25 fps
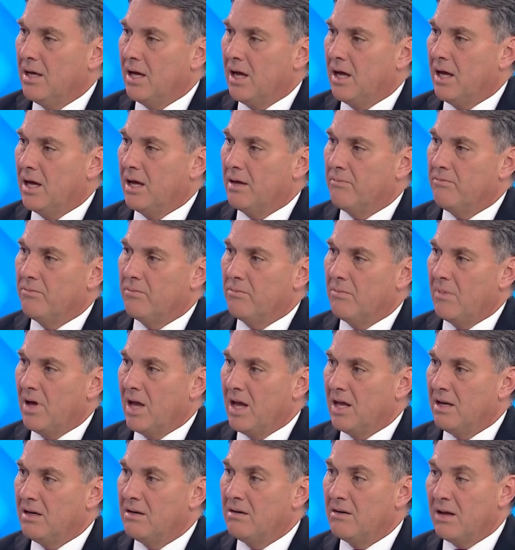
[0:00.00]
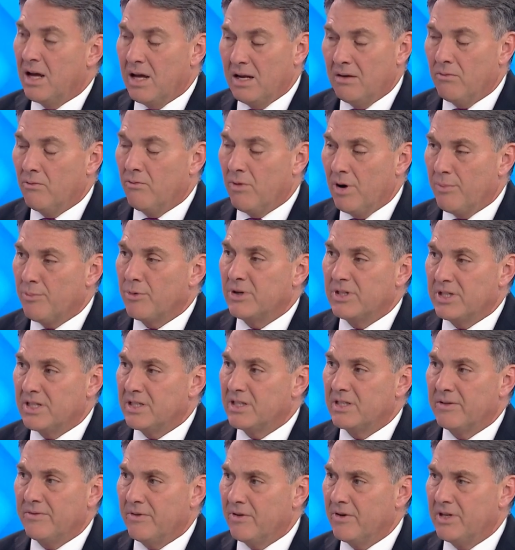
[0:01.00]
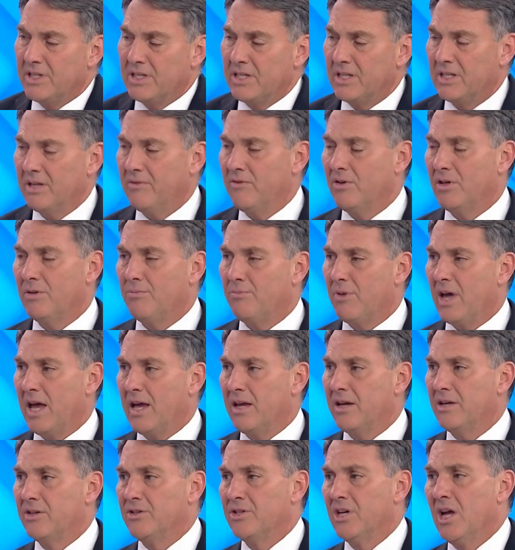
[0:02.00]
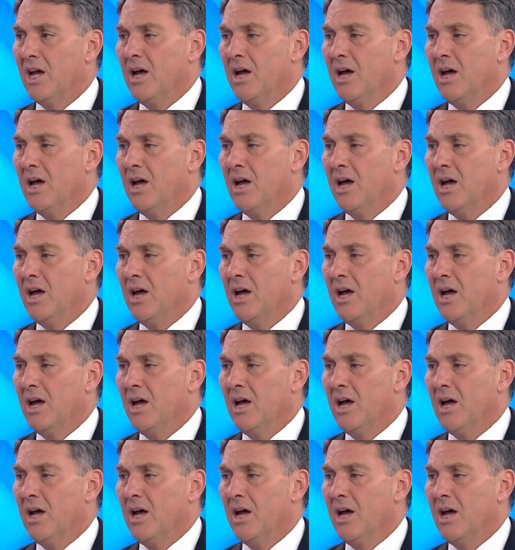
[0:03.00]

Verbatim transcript: and it represents a very significant package.